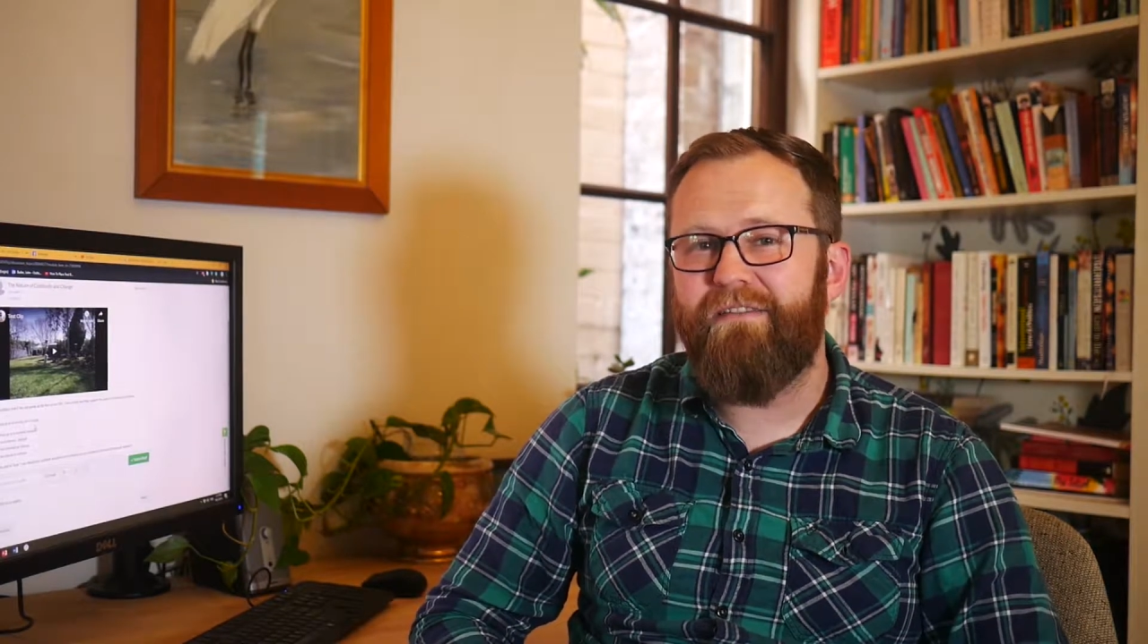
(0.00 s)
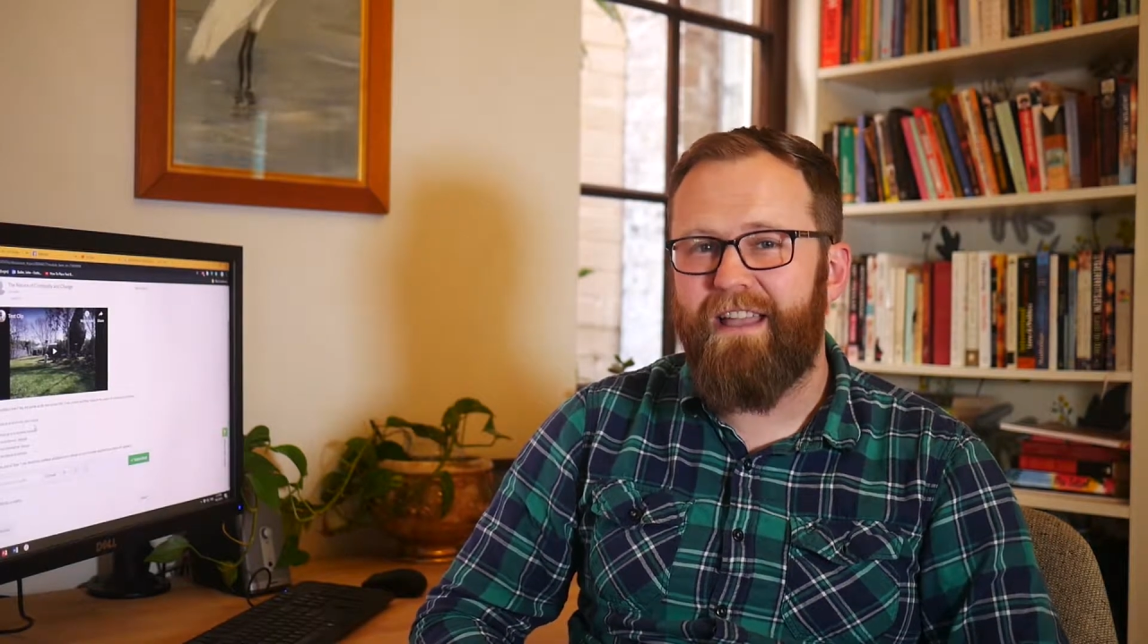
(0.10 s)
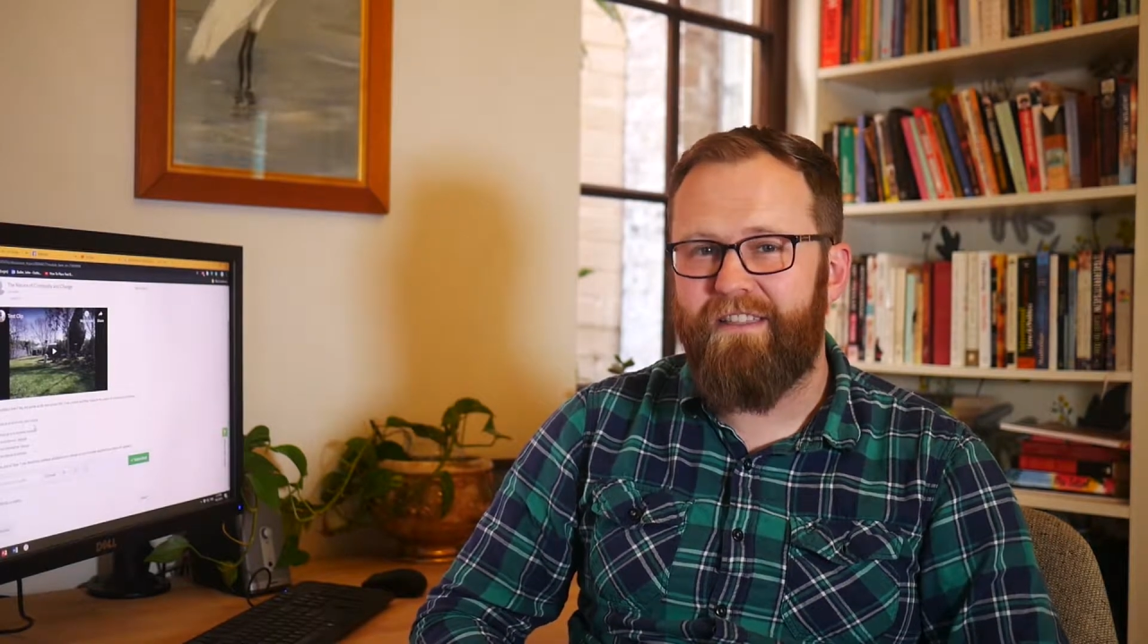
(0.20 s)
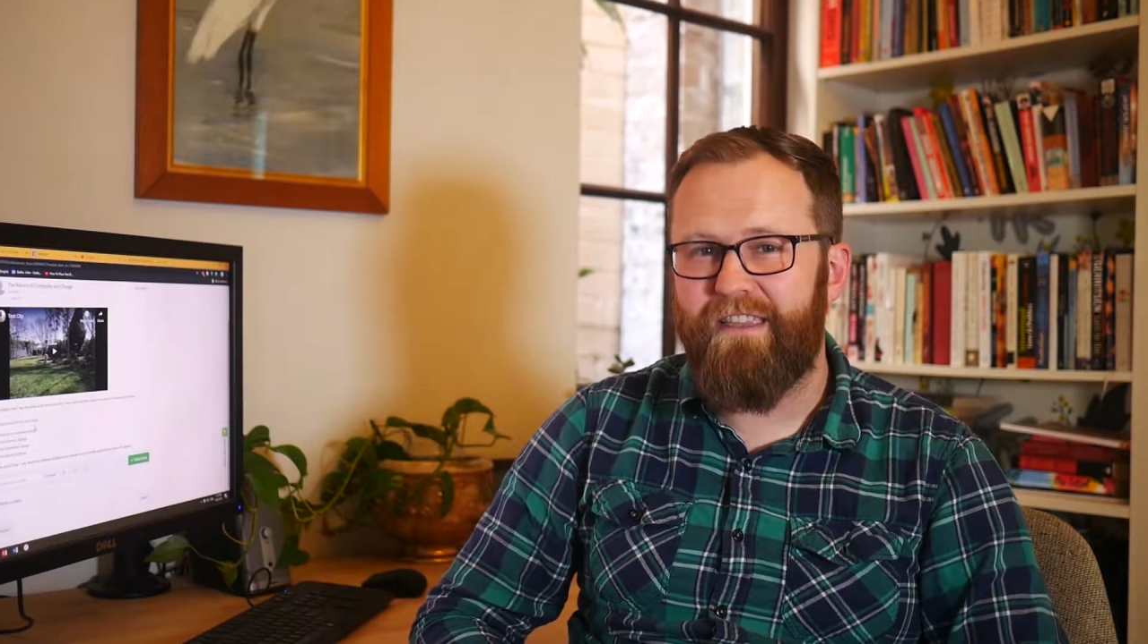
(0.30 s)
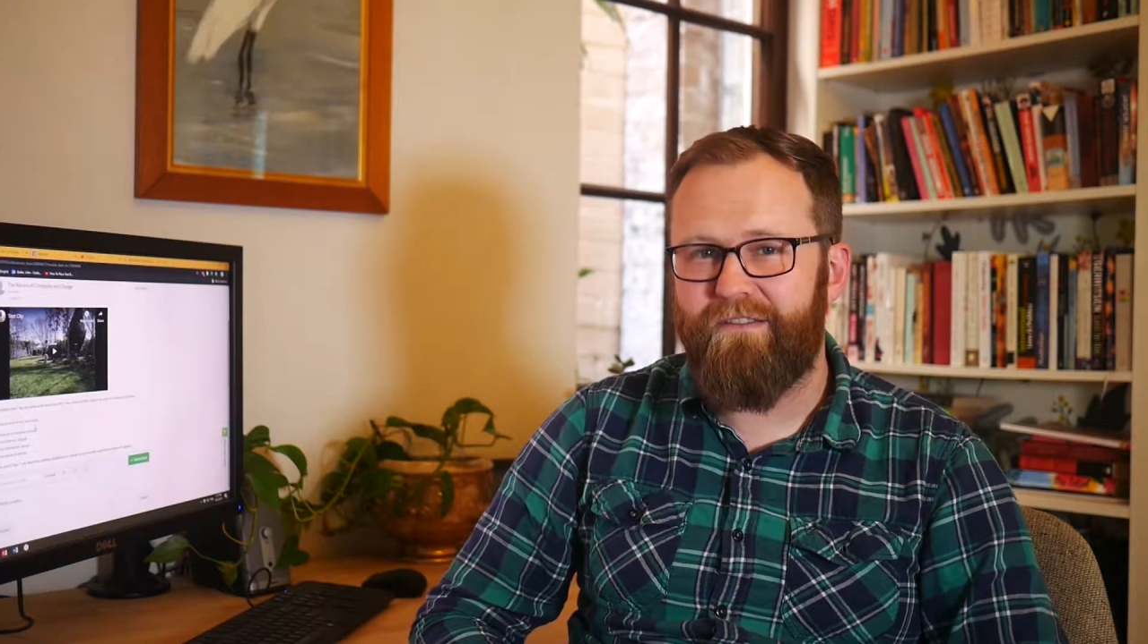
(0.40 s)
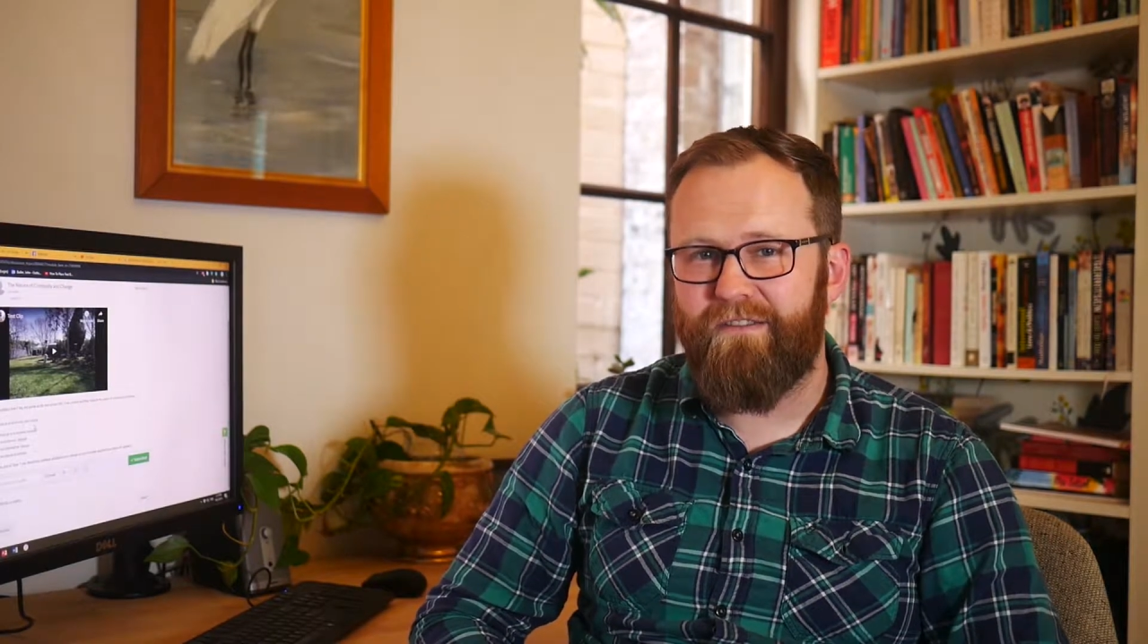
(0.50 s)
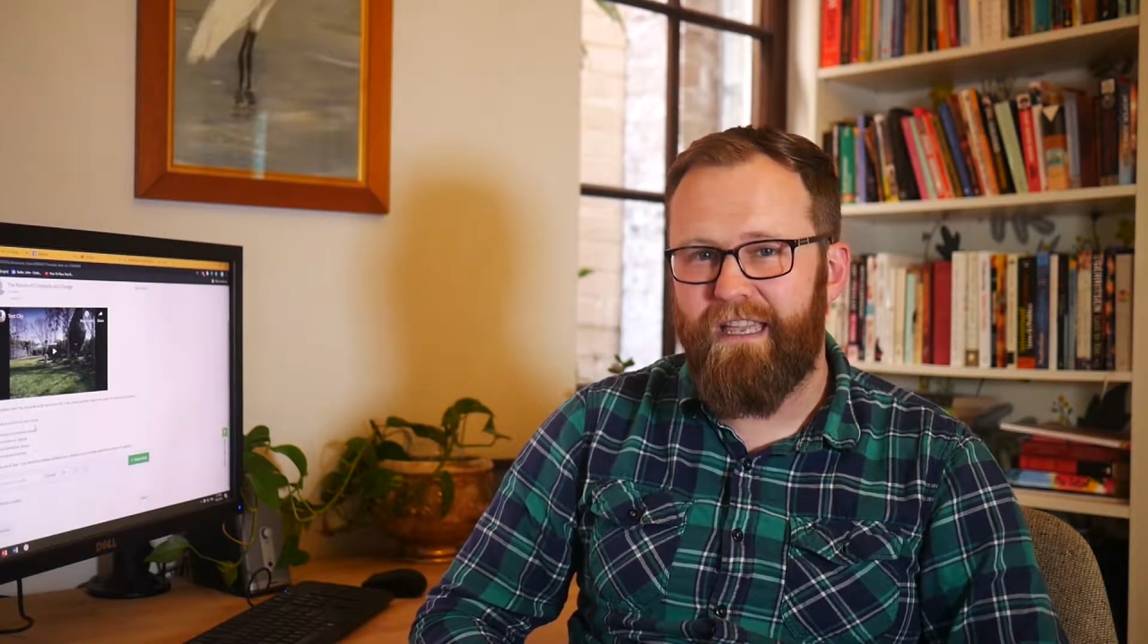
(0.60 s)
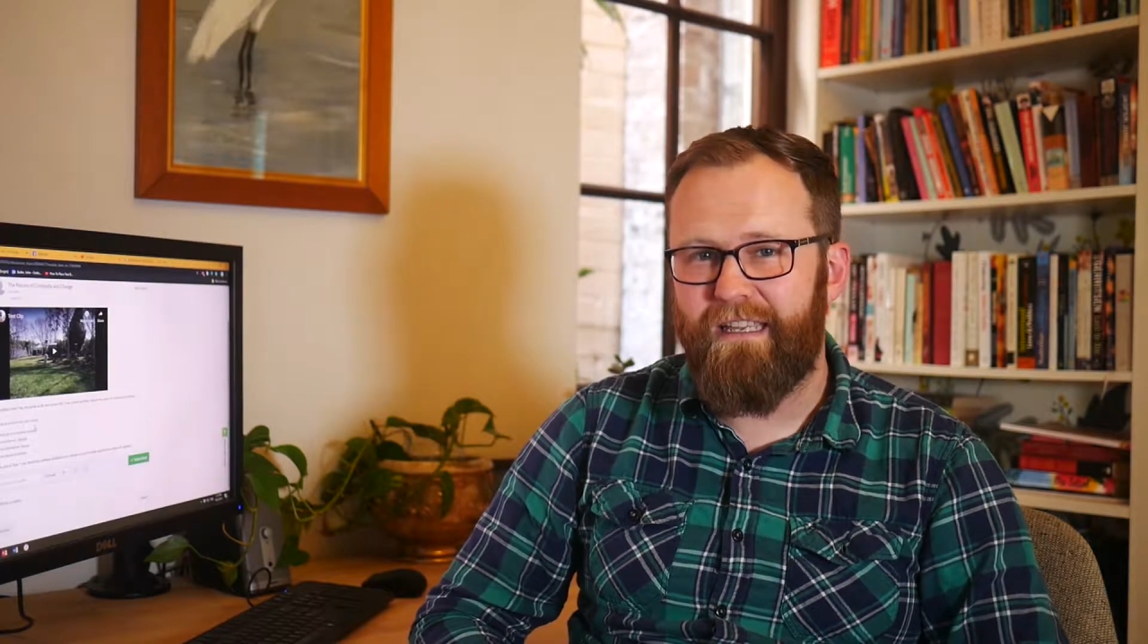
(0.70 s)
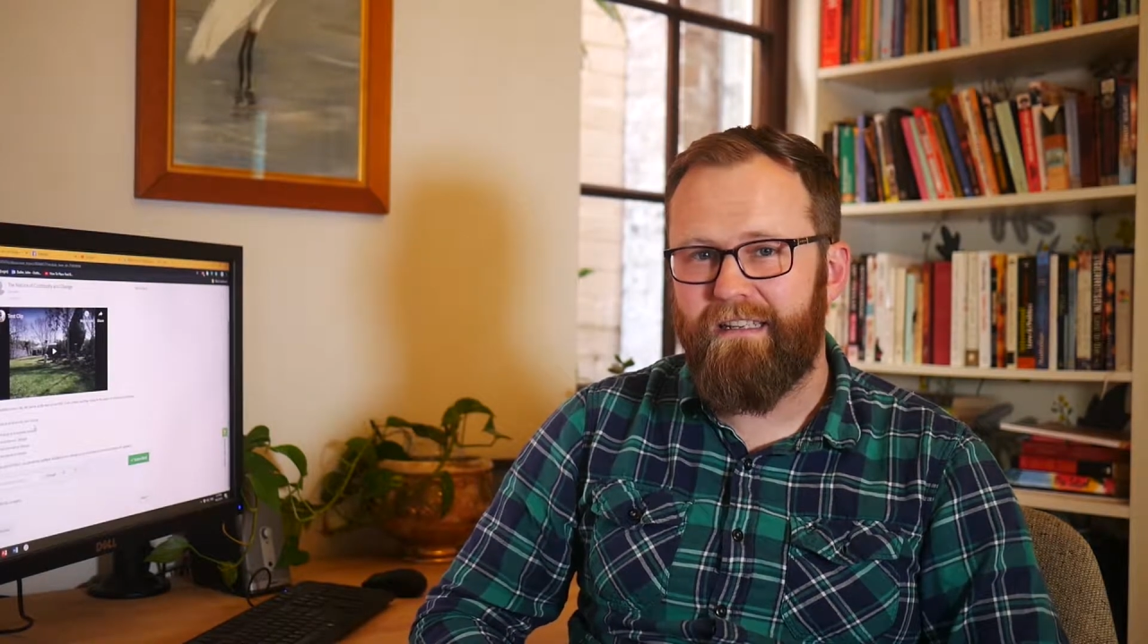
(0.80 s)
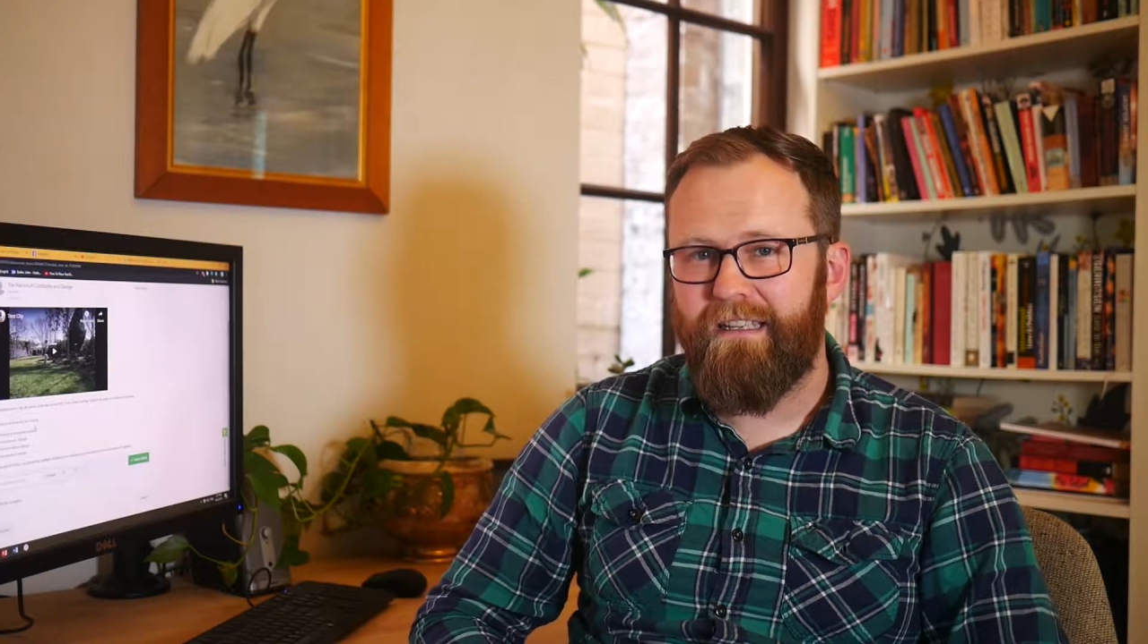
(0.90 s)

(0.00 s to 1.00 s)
of how they do that.